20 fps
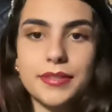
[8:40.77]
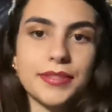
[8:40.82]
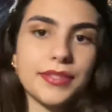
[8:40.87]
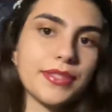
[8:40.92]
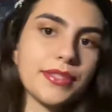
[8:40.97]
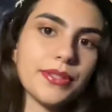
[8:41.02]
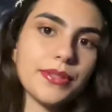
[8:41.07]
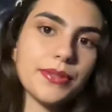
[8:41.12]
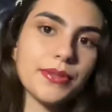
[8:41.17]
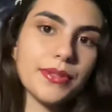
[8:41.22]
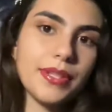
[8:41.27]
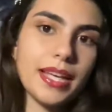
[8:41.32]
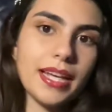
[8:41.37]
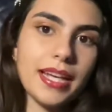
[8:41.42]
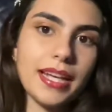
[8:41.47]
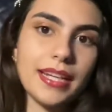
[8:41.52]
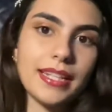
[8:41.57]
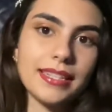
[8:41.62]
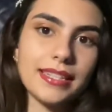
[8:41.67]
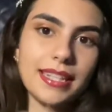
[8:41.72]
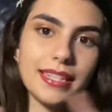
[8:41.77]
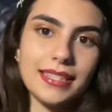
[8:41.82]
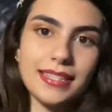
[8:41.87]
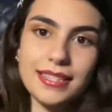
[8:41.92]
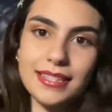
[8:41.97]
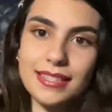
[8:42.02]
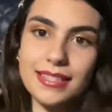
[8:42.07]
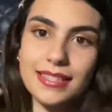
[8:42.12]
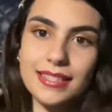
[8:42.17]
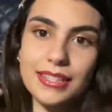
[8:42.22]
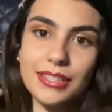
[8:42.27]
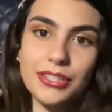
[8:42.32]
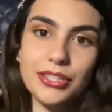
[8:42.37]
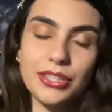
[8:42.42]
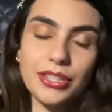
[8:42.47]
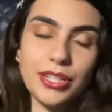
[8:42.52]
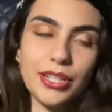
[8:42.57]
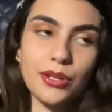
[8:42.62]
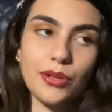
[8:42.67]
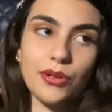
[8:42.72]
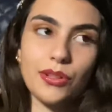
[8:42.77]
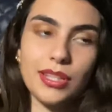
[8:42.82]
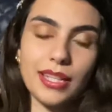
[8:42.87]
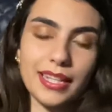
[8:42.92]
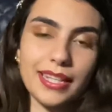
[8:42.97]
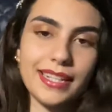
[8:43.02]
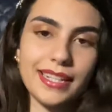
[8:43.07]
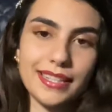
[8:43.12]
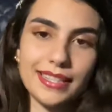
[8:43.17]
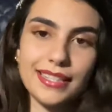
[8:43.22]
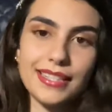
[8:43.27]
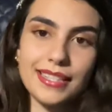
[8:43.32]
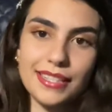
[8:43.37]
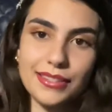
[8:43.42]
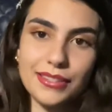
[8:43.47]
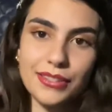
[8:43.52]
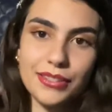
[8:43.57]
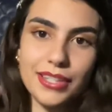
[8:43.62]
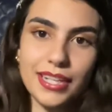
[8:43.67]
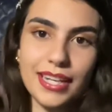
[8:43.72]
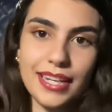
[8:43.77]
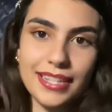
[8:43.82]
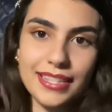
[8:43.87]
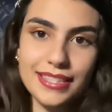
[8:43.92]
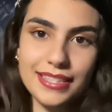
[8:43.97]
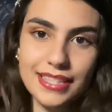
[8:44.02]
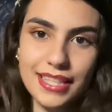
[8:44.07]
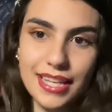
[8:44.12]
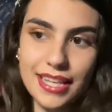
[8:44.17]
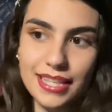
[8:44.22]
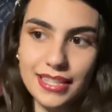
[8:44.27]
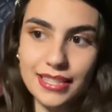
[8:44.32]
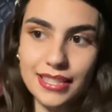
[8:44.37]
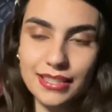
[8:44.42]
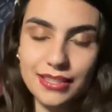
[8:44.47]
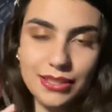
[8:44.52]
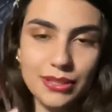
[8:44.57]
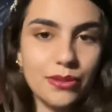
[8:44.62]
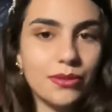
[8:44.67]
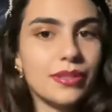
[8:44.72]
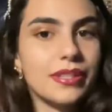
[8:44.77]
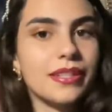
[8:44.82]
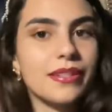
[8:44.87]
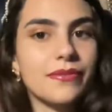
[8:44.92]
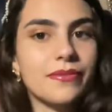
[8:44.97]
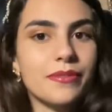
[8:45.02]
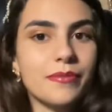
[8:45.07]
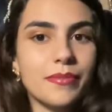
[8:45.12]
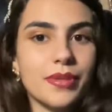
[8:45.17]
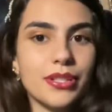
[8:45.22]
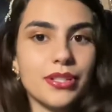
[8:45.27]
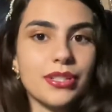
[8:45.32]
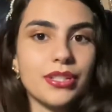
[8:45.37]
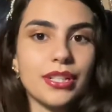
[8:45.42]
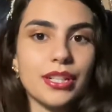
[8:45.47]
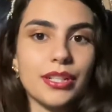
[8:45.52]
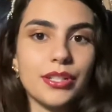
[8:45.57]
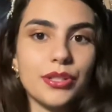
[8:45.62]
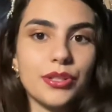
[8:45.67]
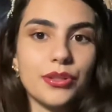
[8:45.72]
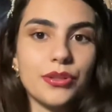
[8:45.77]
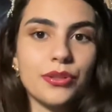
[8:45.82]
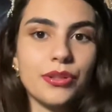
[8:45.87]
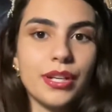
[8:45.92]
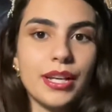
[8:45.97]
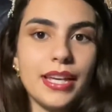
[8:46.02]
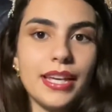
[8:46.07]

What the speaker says: So yeah, that's literally all I can tell you guys. That's the only information I know.